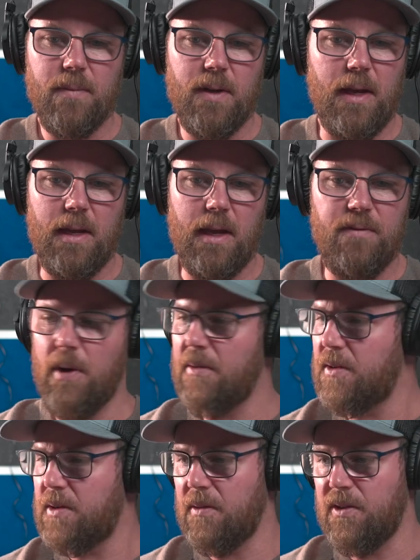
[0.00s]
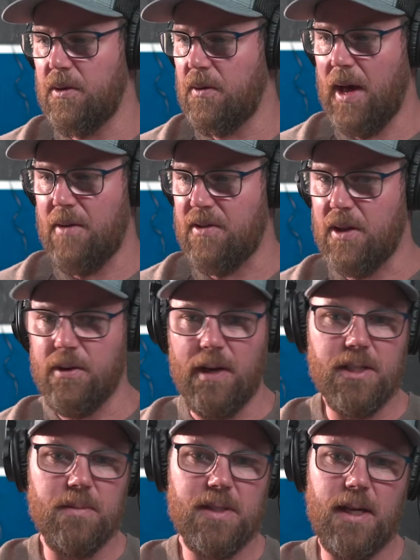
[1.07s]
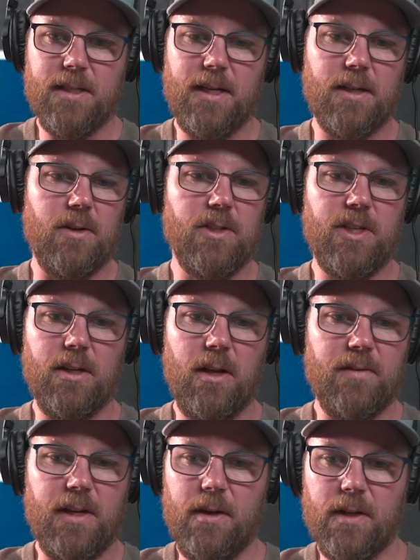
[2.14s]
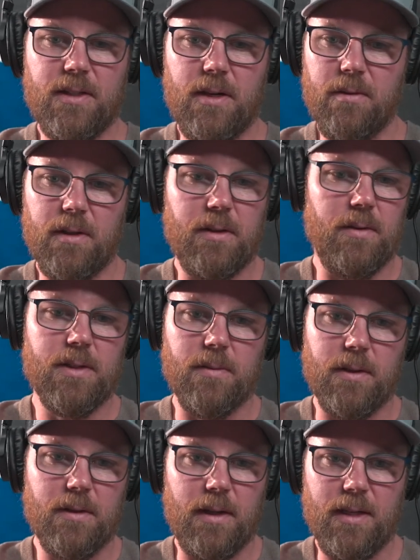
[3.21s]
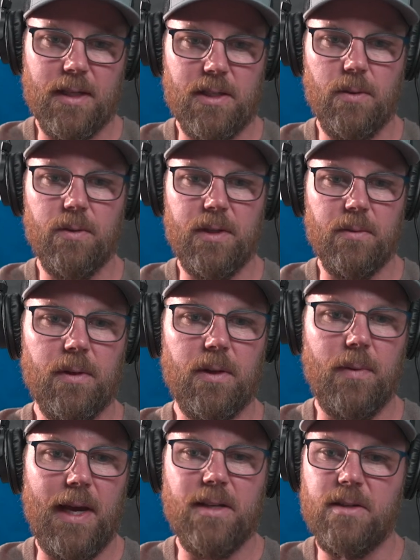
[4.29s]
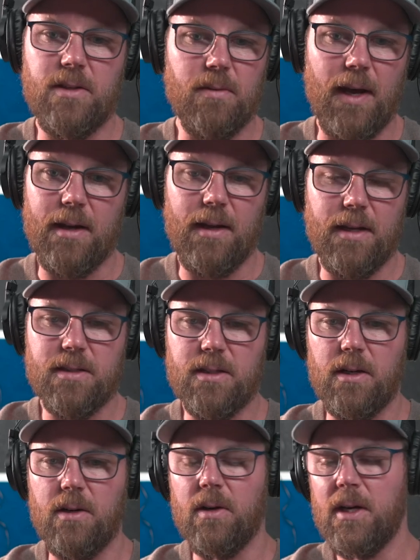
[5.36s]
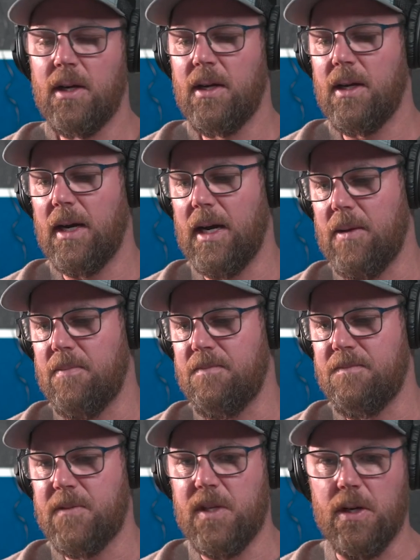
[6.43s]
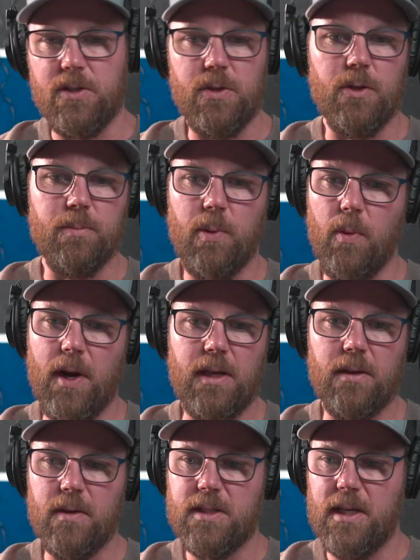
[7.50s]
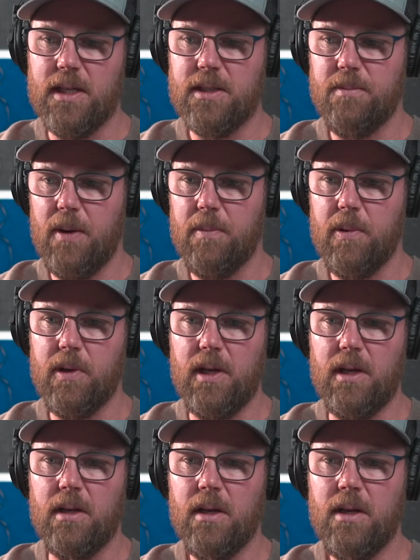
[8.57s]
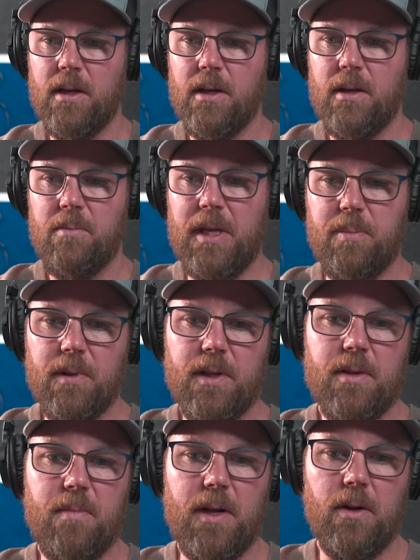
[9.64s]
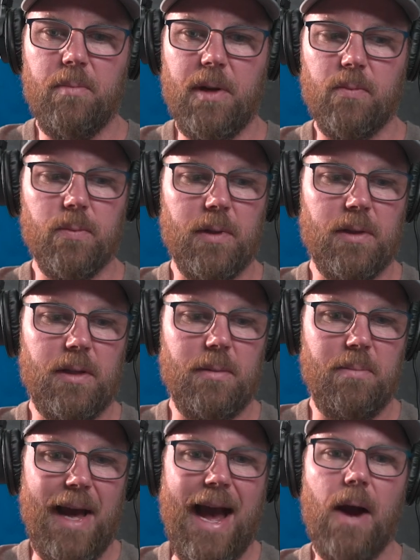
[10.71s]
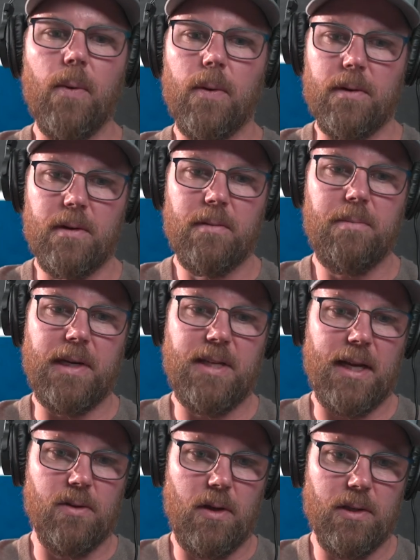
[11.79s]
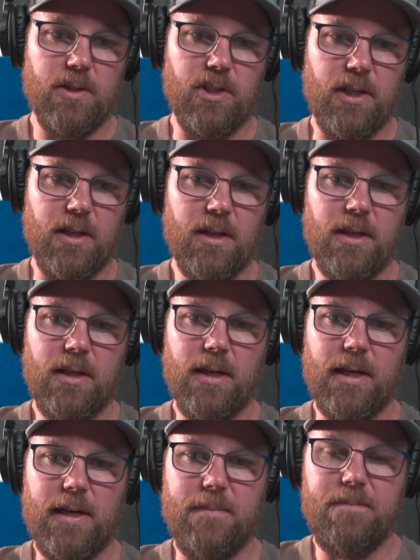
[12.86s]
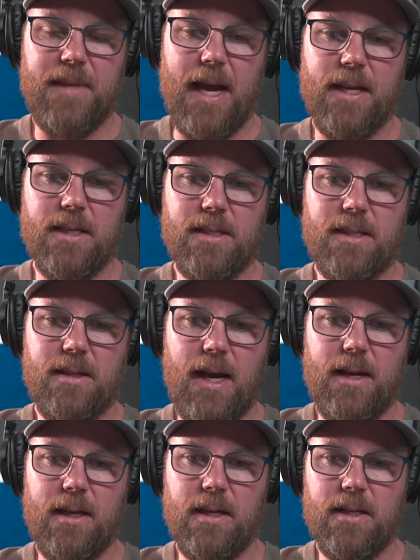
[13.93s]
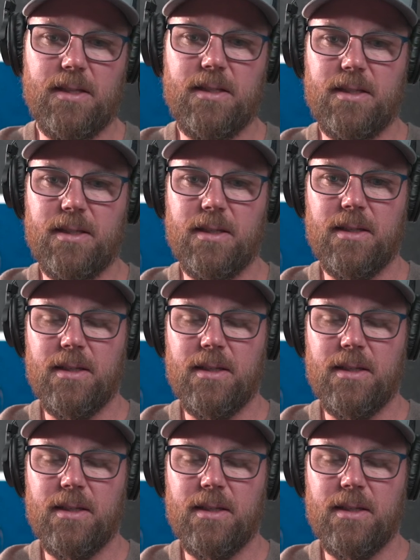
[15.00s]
If you have another answer besides technology, I'd love to hear it, because I don't think there is one. I think it's the only way to do that. And so, to your point, it's about putting people in the middle, but really powered by technology. That is.